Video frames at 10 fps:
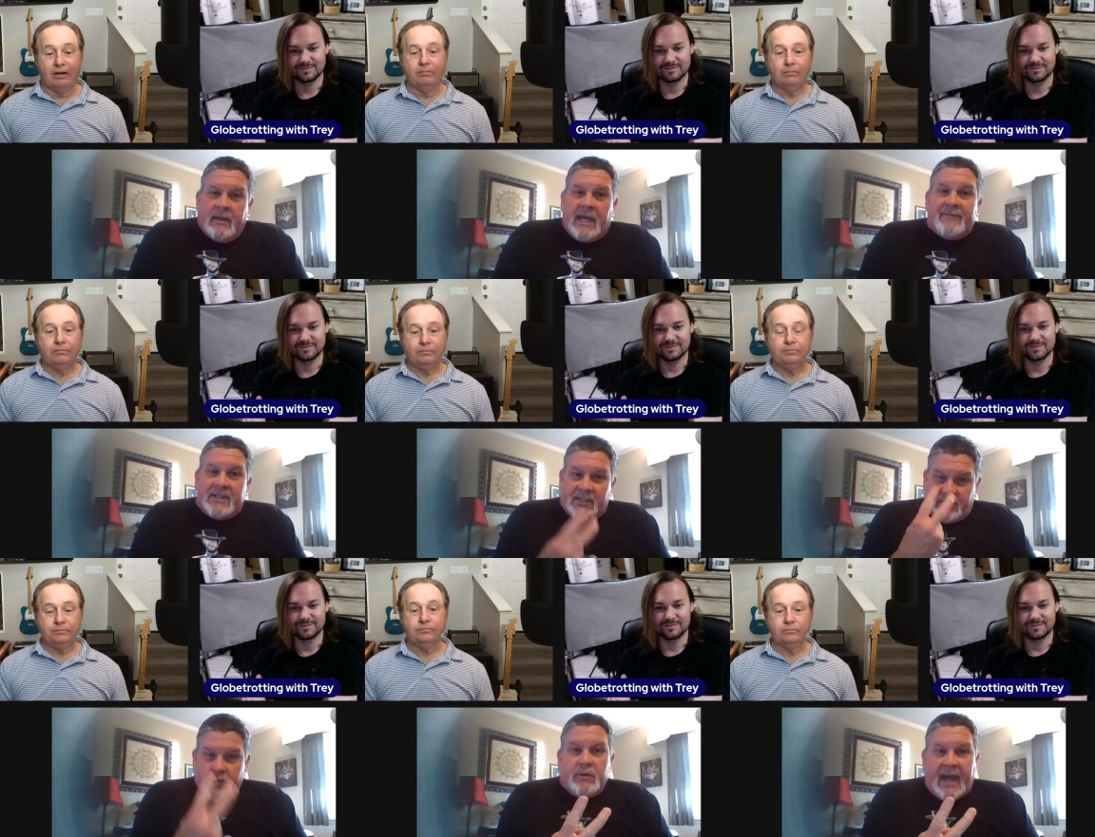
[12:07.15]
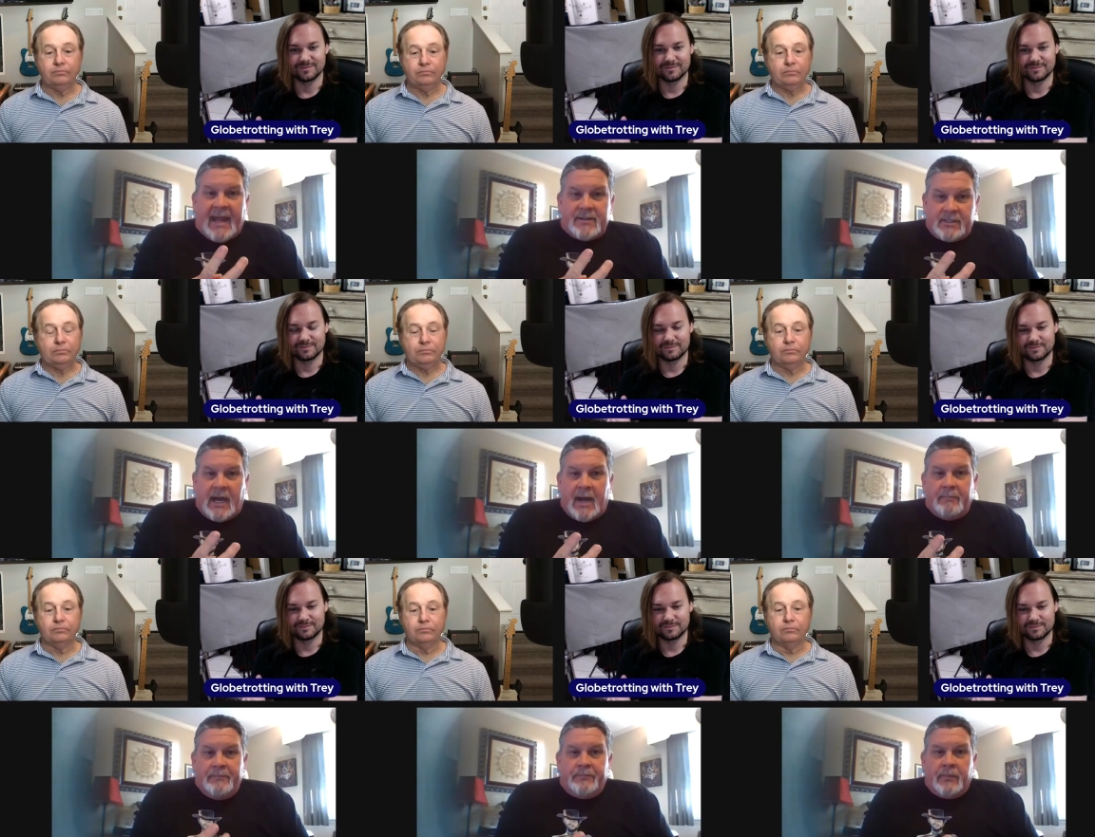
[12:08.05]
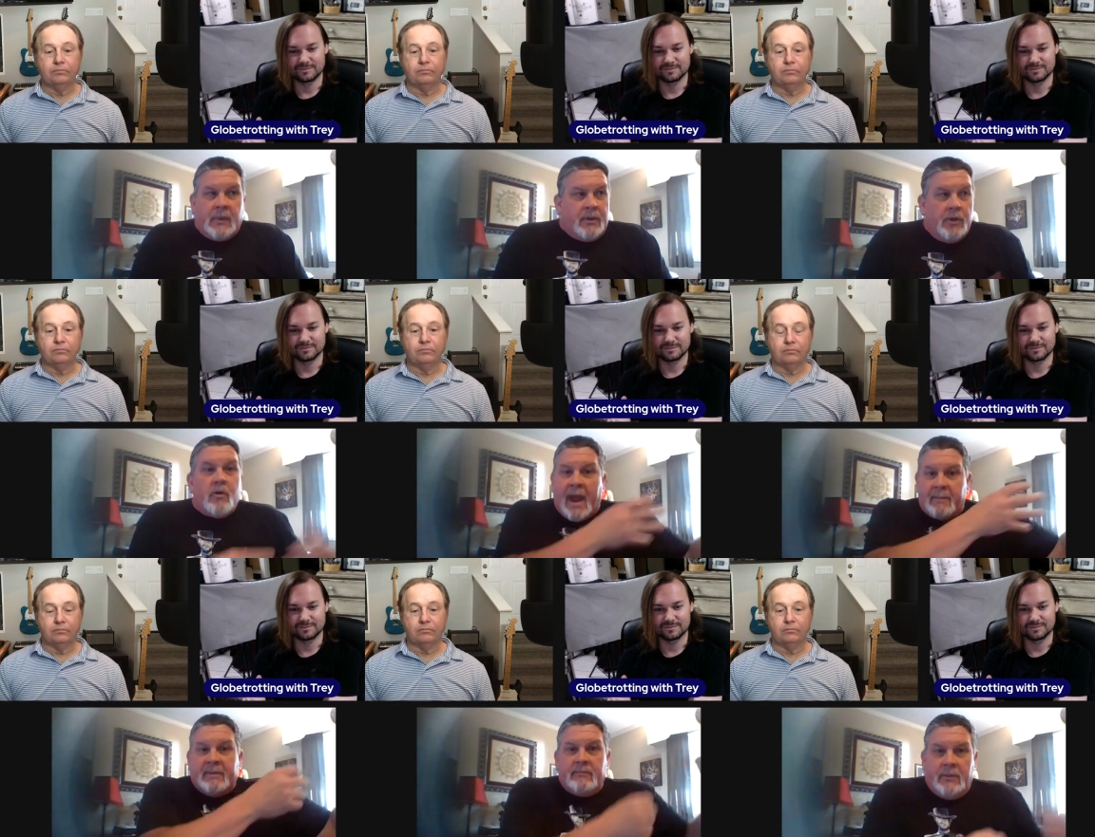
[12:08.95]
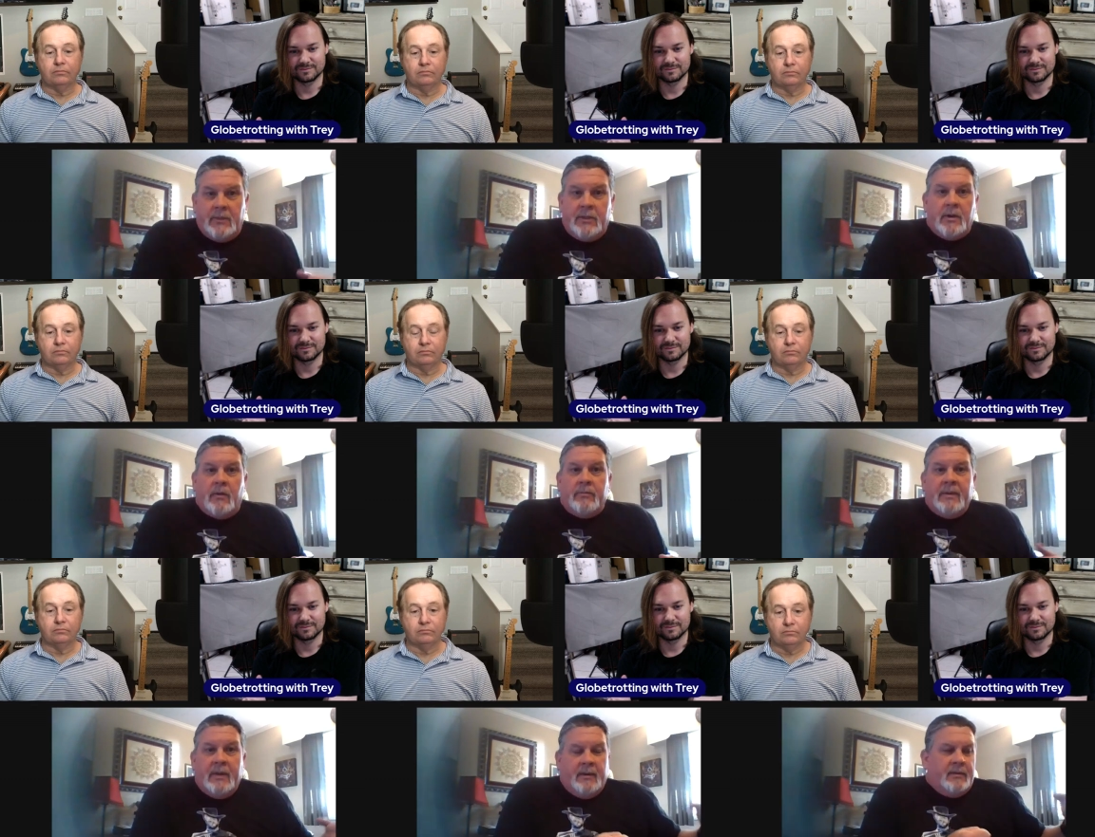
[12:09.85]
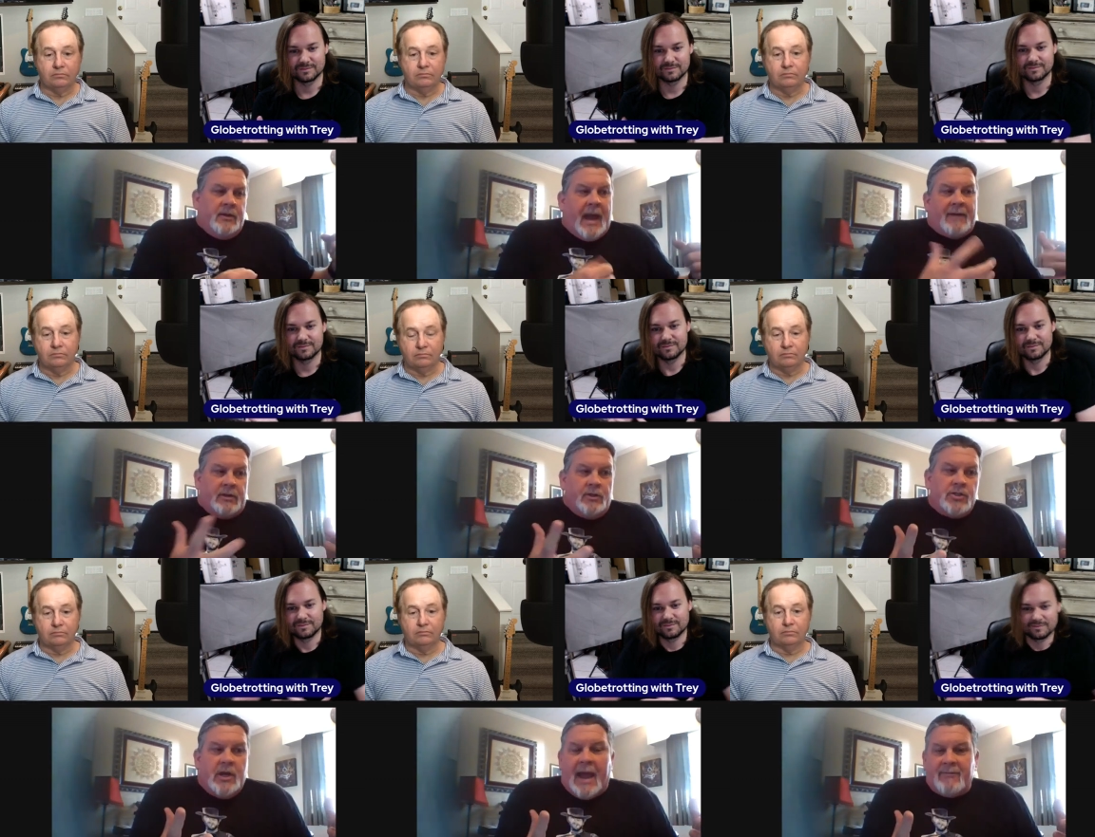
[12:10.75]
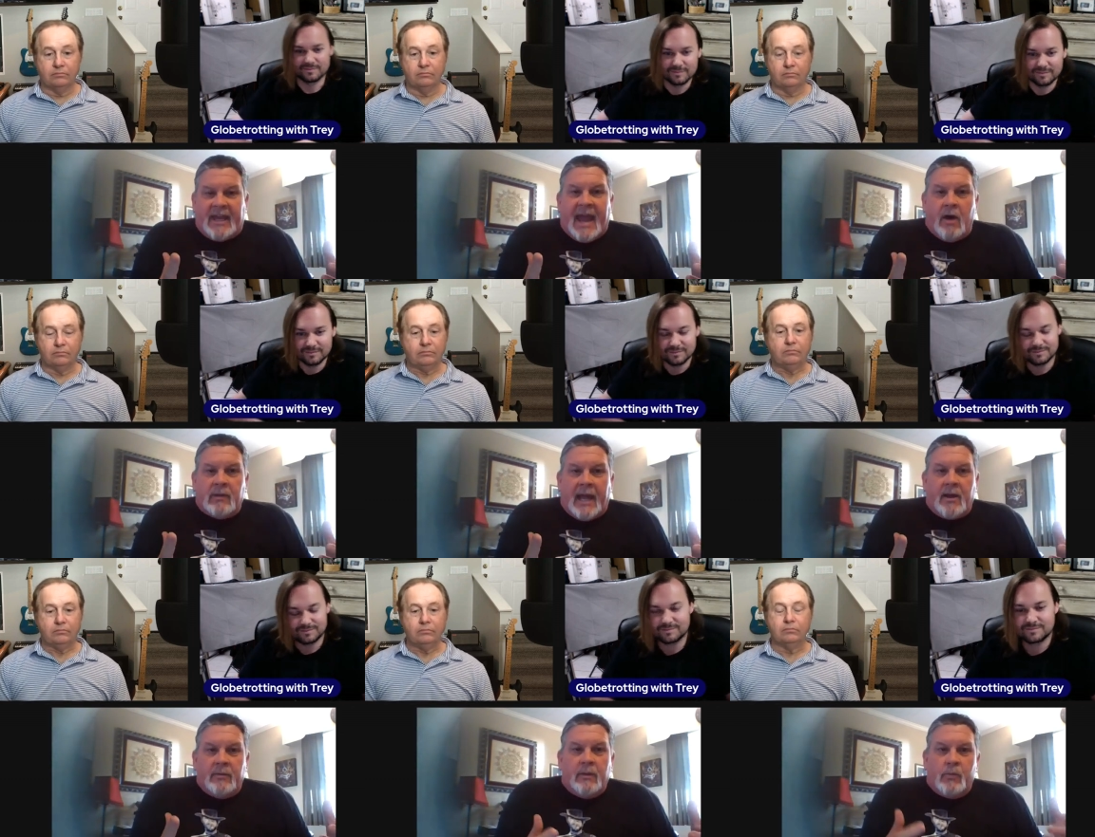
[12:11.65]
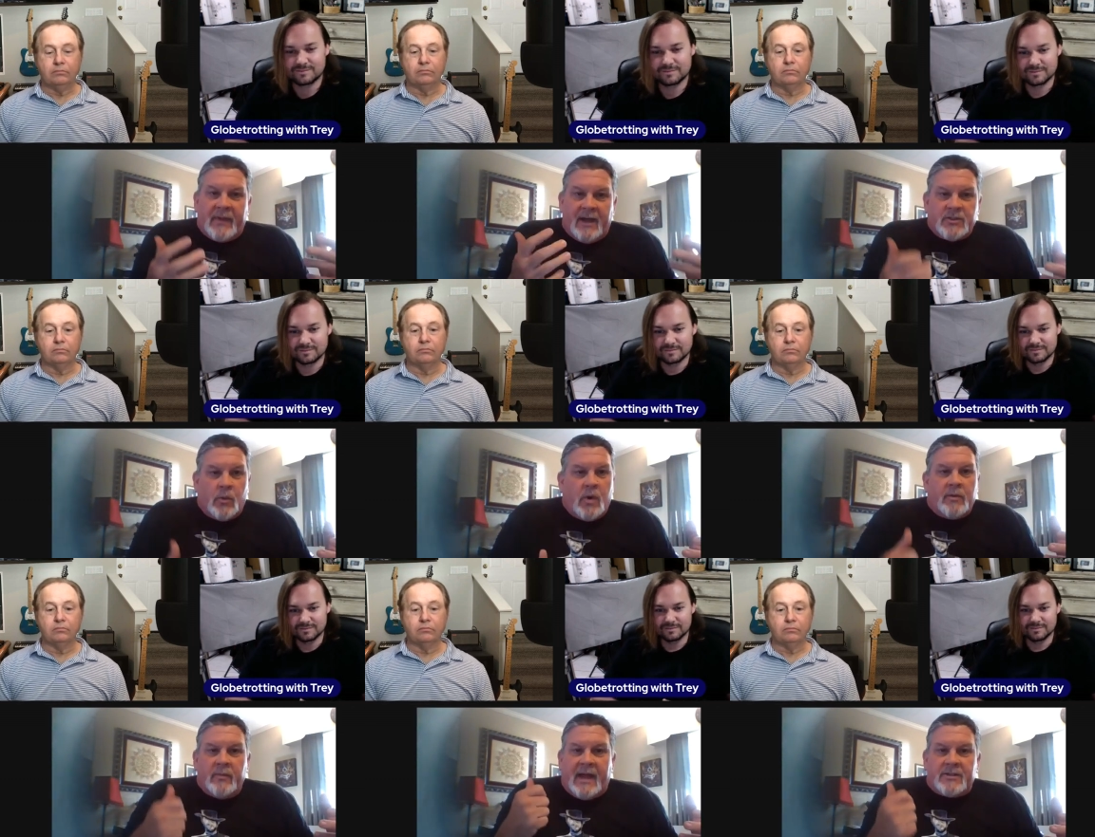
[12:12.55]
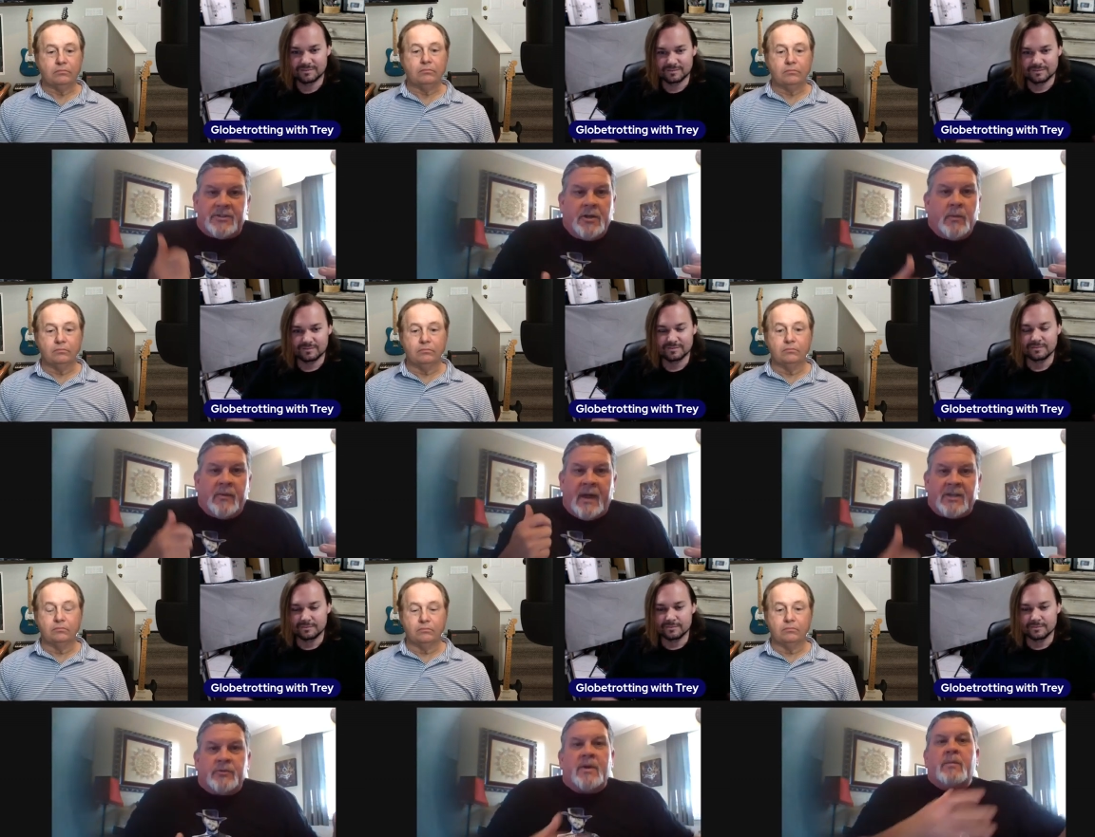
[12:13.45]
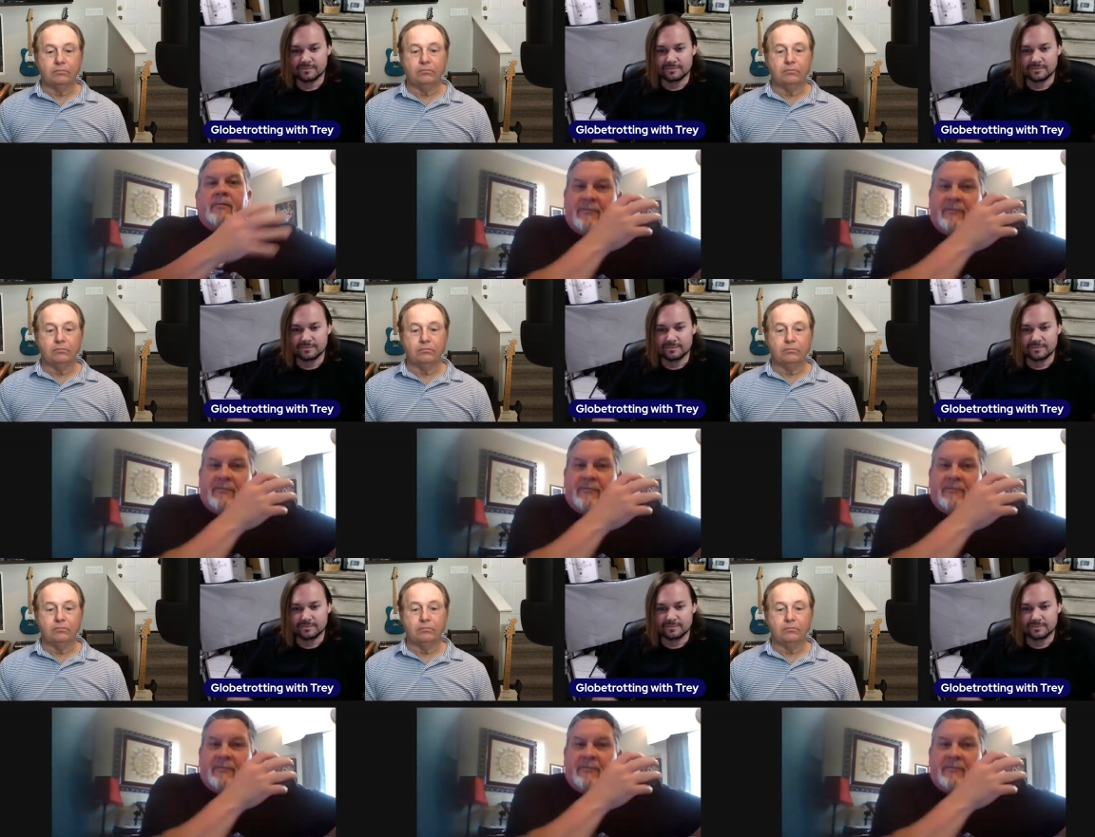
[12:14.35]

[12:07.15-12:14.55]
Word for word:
Speaker 1: If it's a two-can stop, you grab, you know, you have a, usually you have a count, like one thousand one, one thousand two, one thousand three, one